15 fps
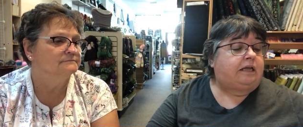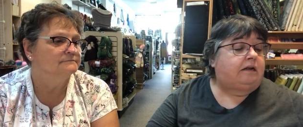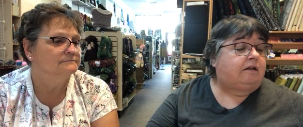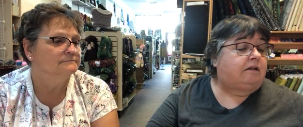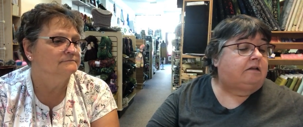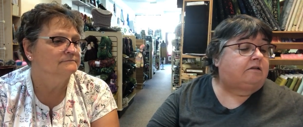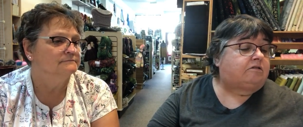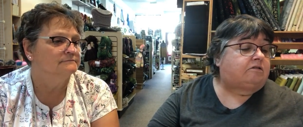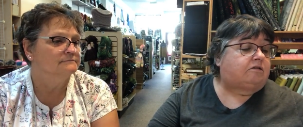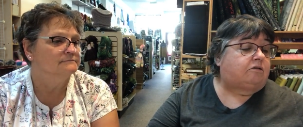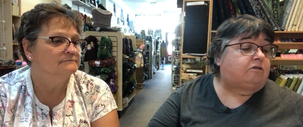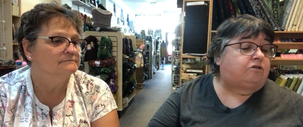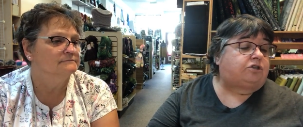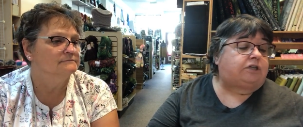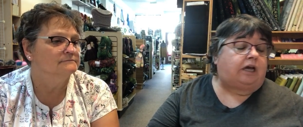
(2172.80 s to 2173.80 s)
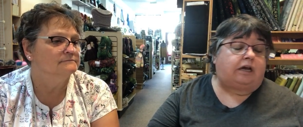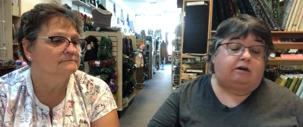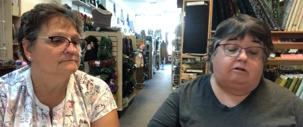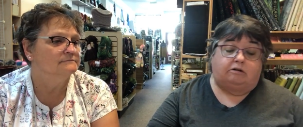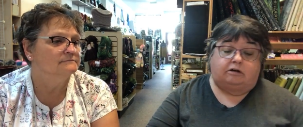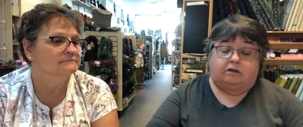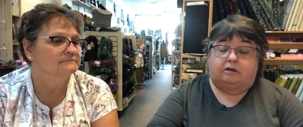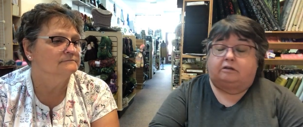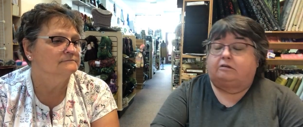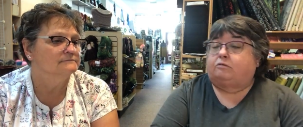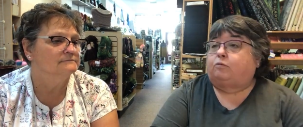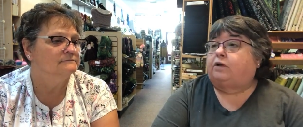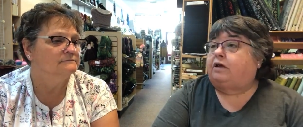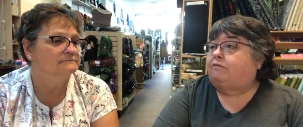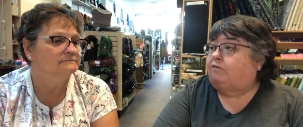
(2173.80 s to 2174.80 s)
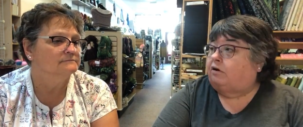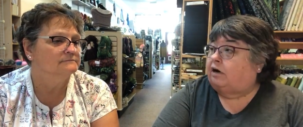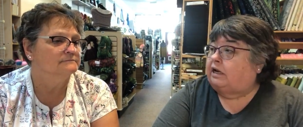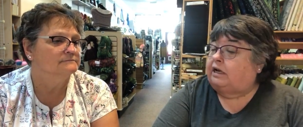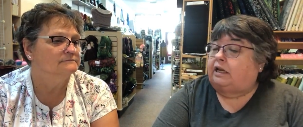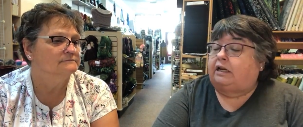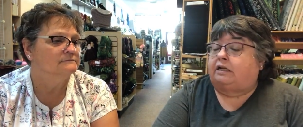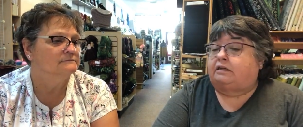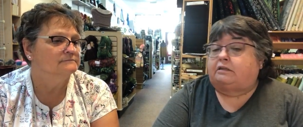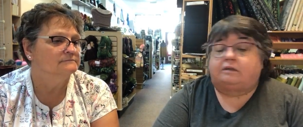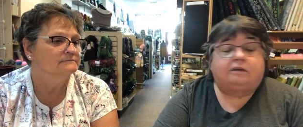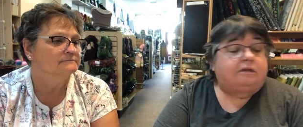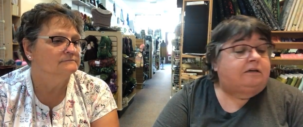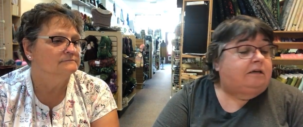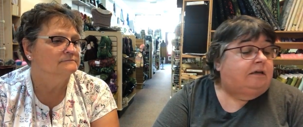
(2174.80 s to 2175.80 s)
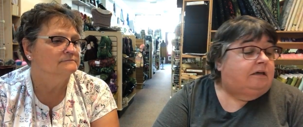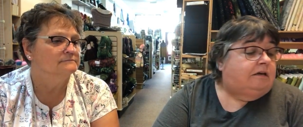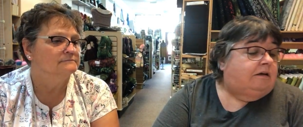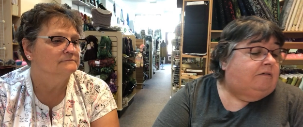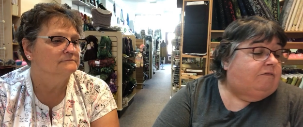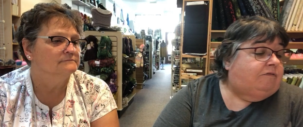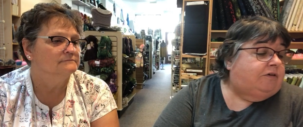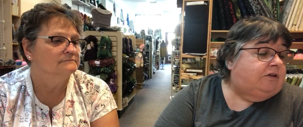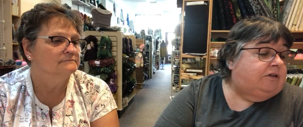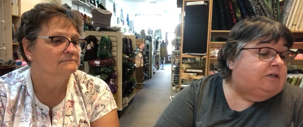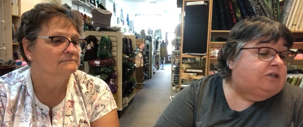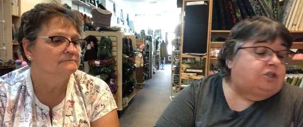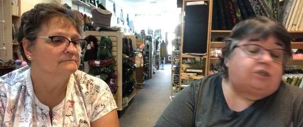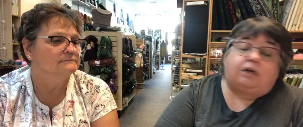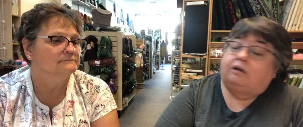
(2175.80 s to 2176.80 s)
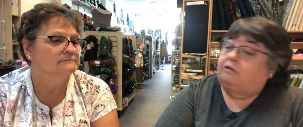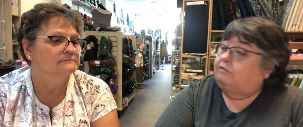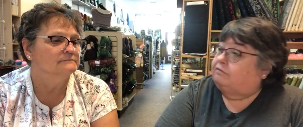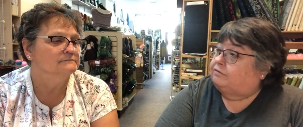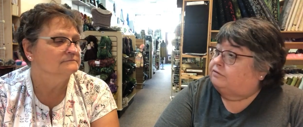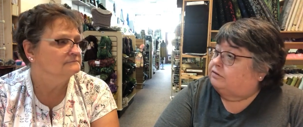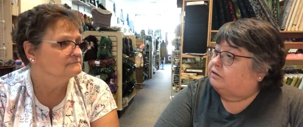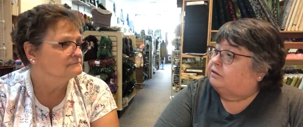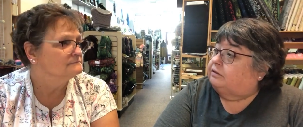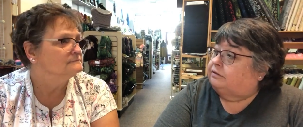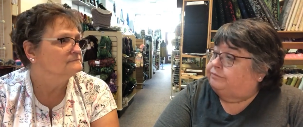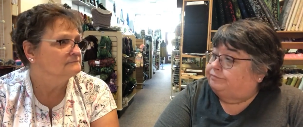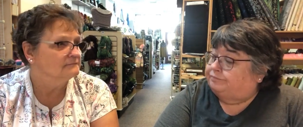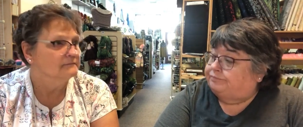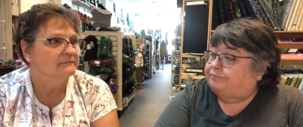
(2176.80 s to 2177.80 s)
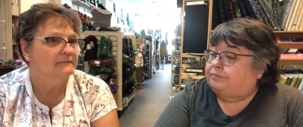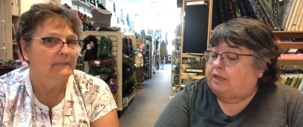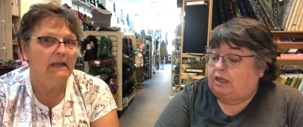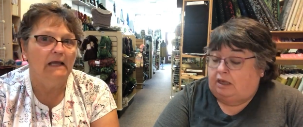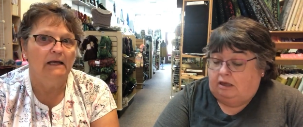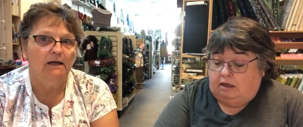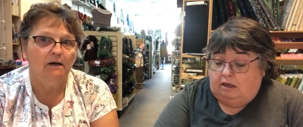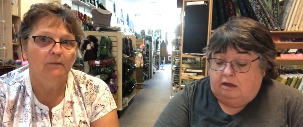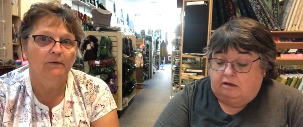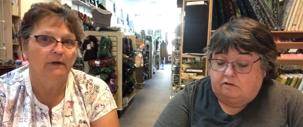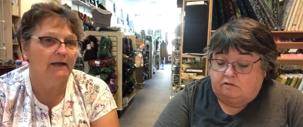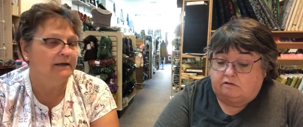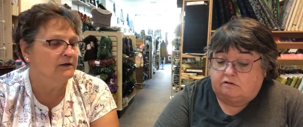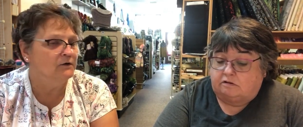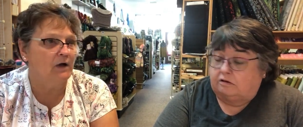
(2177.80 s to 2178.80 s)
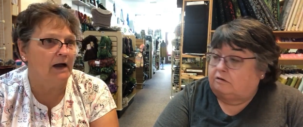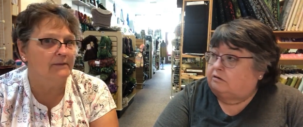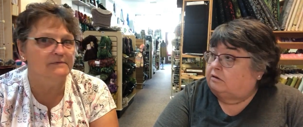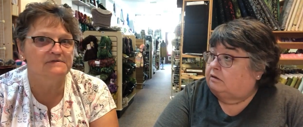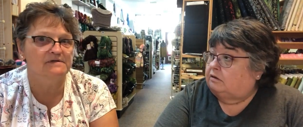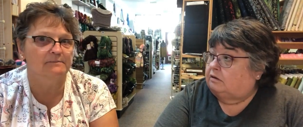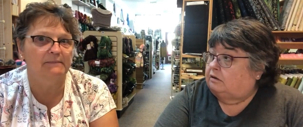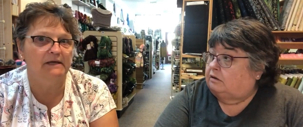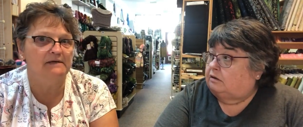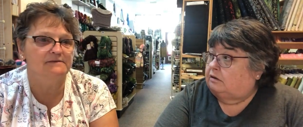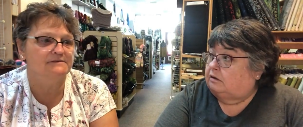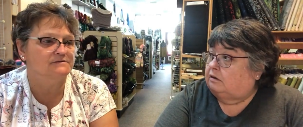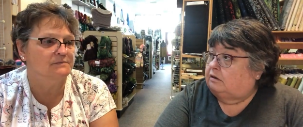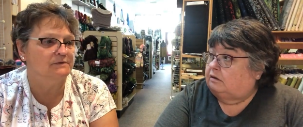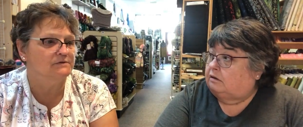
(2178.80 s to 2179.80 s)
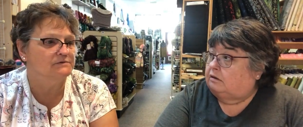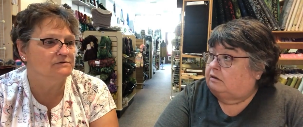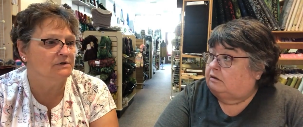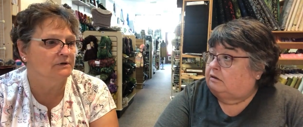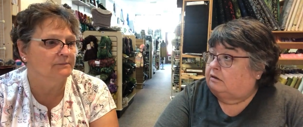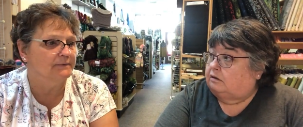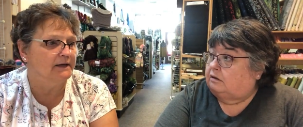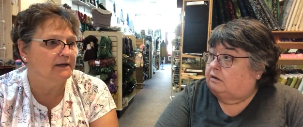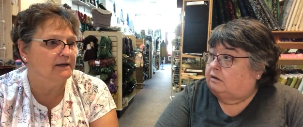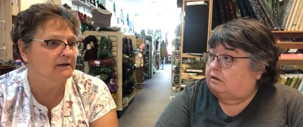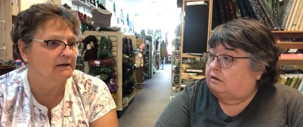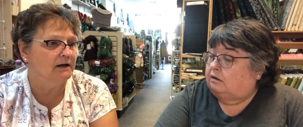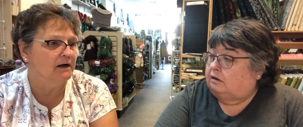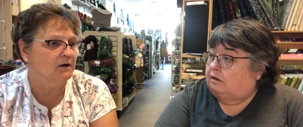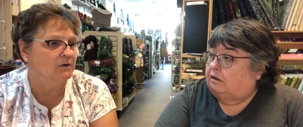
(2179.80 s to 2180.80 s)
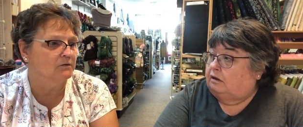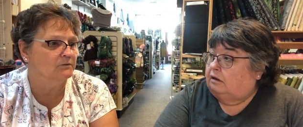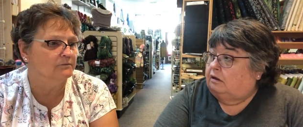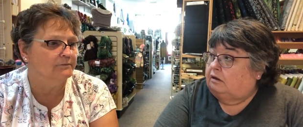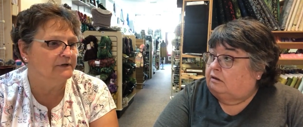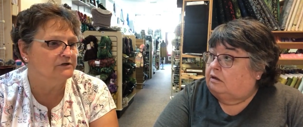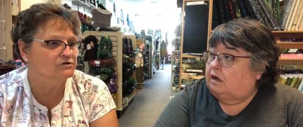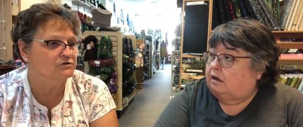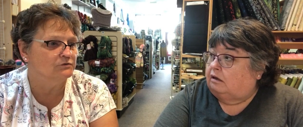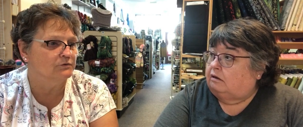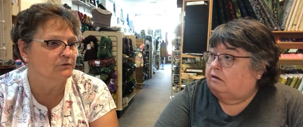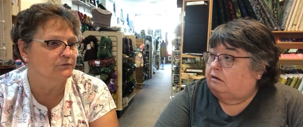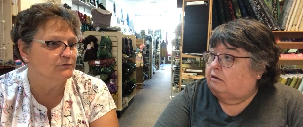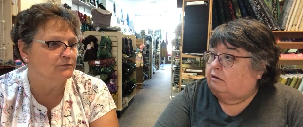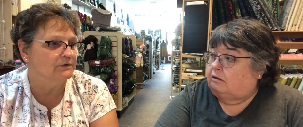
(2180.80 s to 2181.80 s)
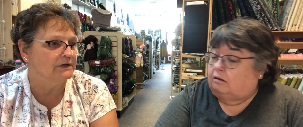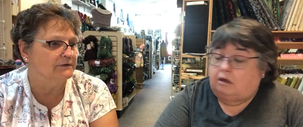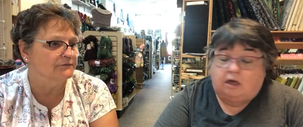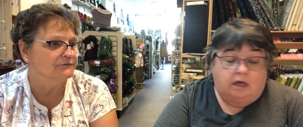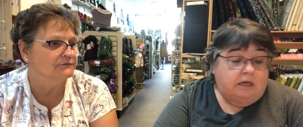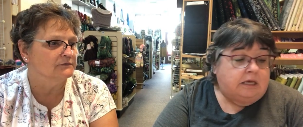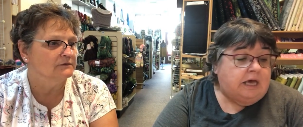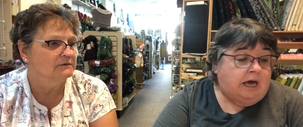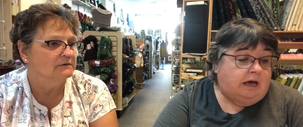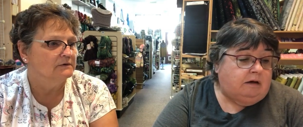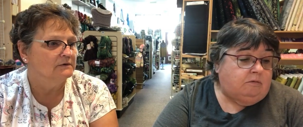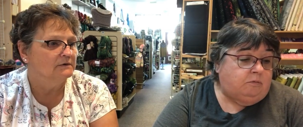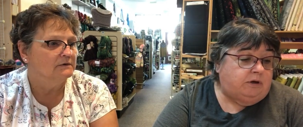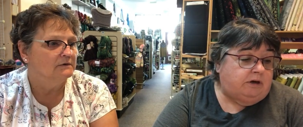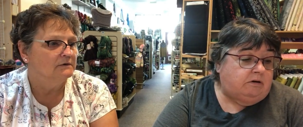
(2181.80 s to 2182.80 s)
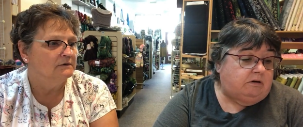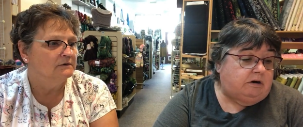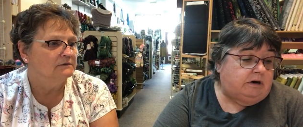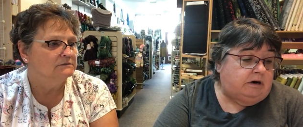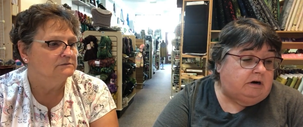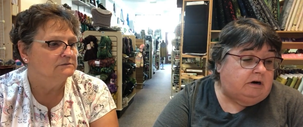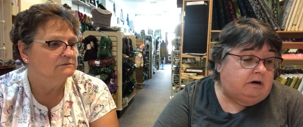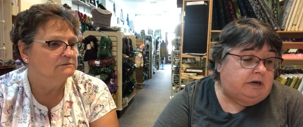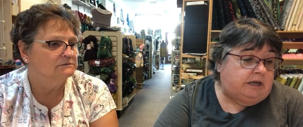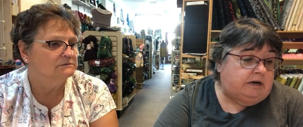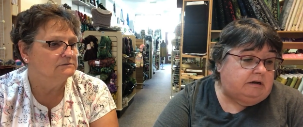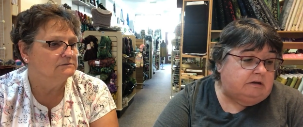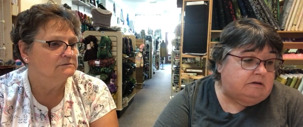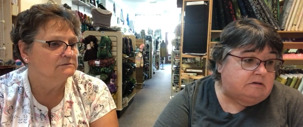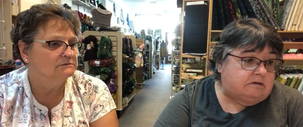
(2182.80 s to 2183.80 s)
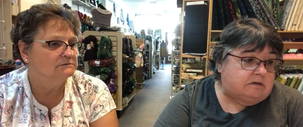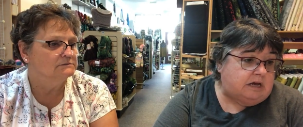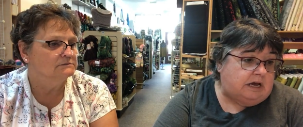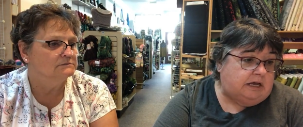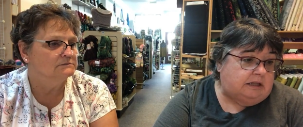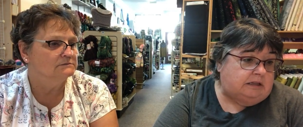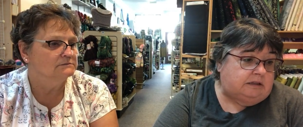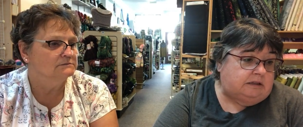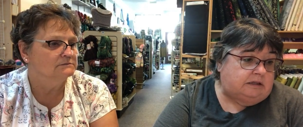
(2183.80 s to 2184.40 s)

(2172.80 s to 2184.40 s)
Speaker 1: of needles, crochet hooks, whatever I needed to fill the shelves.
Speaker 2: You, I was amazed when you told me how
Speaker 1: much you go through needles. Yeah, we order needles at